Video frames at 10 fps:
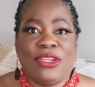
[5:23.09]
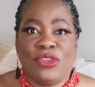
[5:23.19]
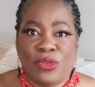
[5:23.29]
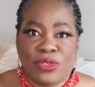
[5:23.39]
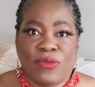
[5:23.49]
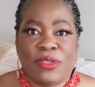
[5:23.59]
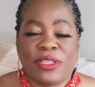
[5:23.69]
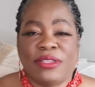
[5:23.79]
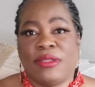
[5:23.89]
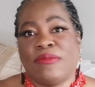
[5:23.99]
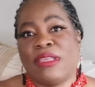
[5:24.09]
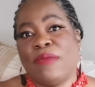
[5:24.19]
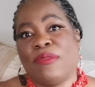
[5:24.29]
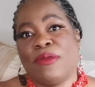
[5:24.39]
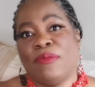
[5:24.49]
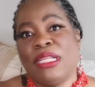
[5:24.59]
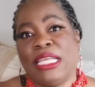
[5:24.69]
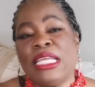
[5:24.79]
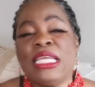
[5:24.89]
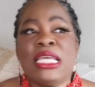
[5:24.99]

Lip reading: you know, somewhere they keep their money.